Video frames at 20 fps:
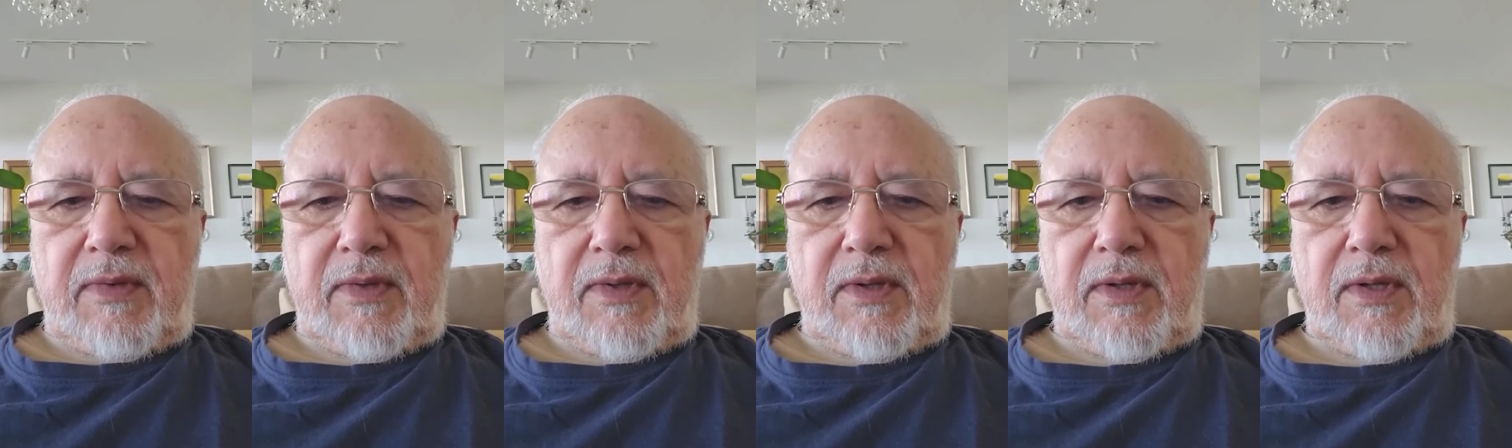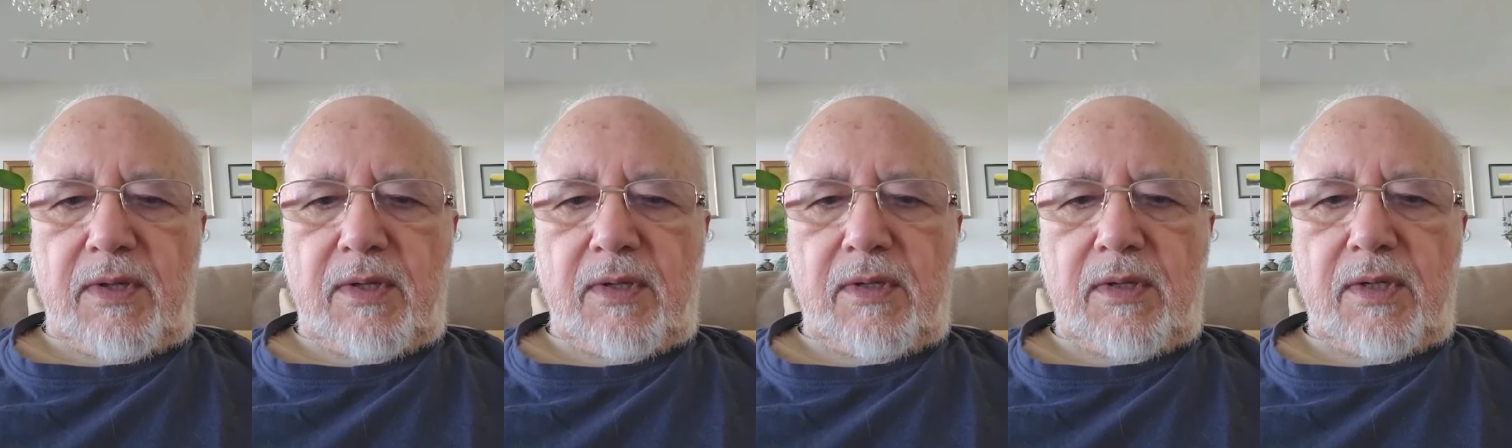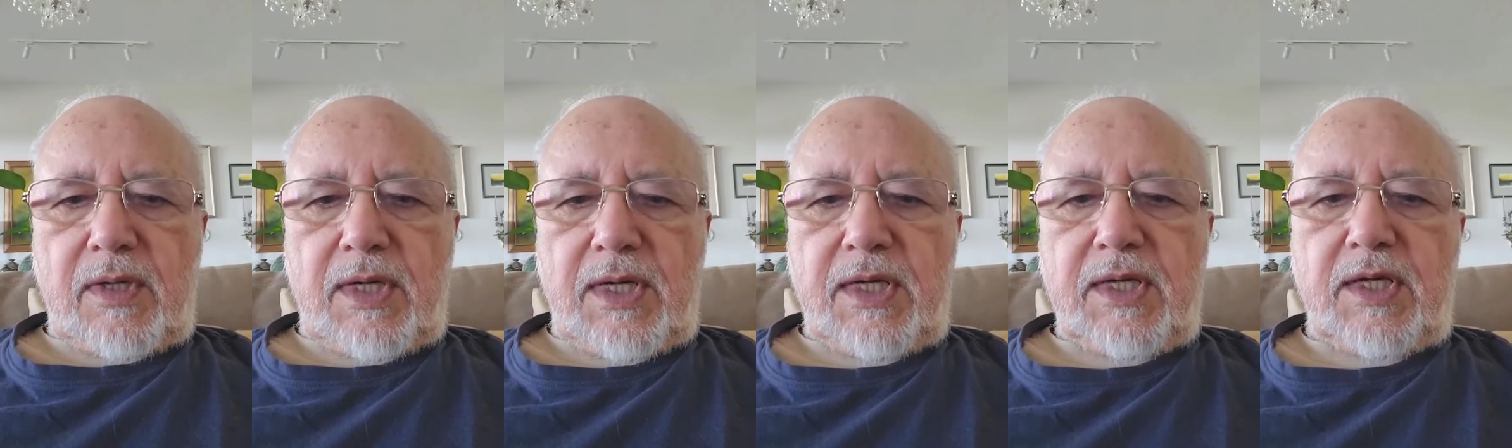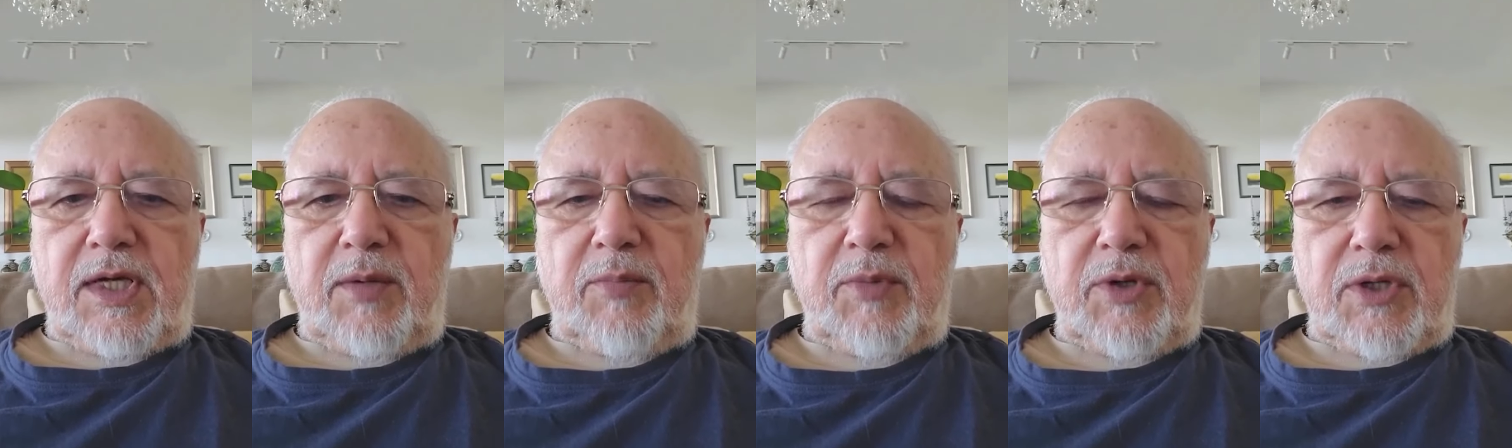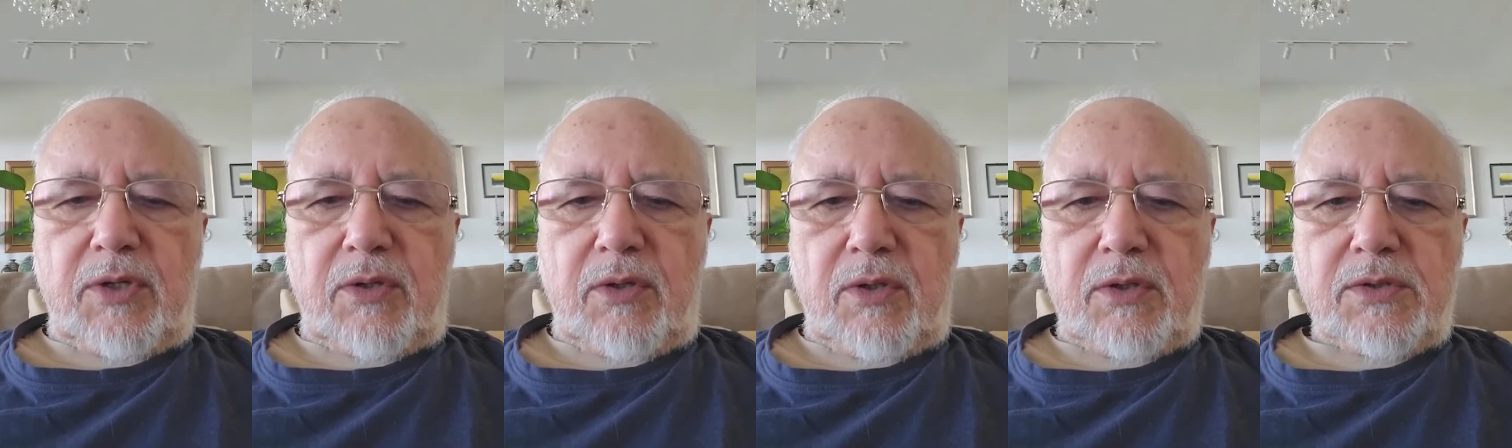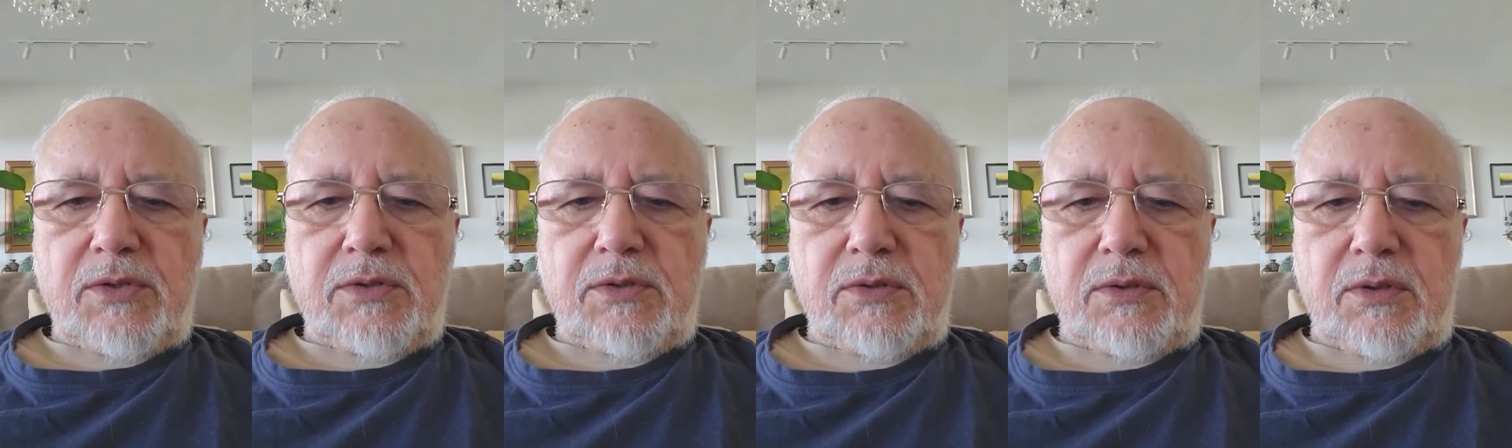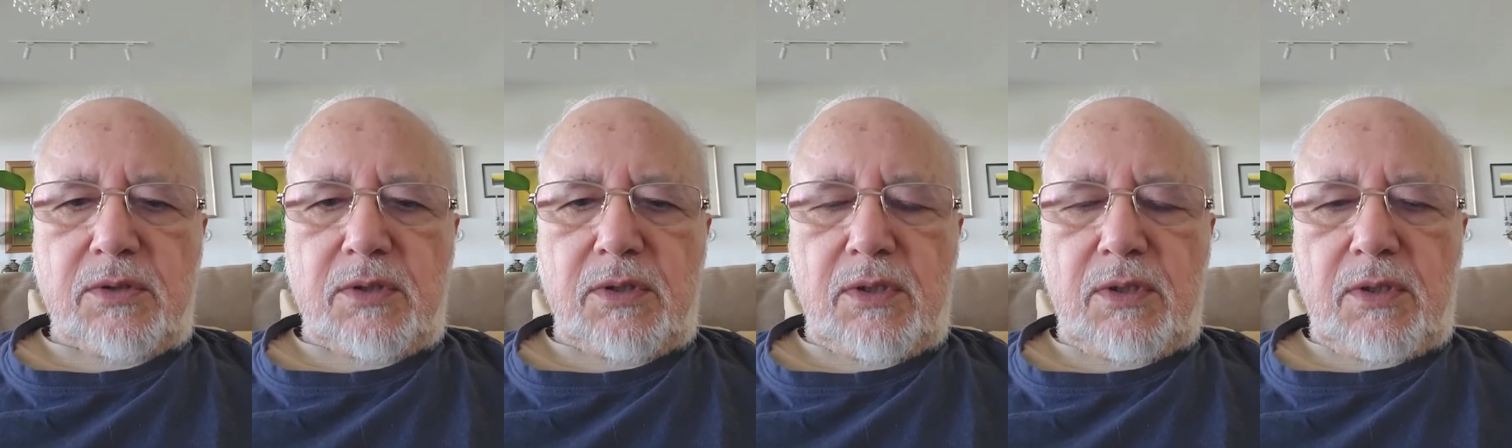and I came across
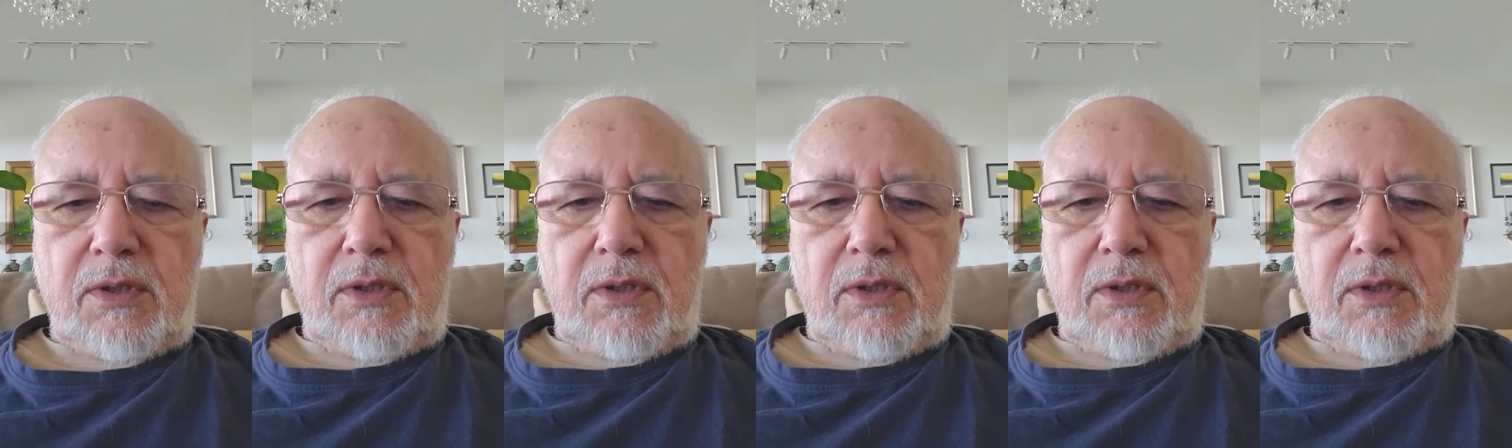uh,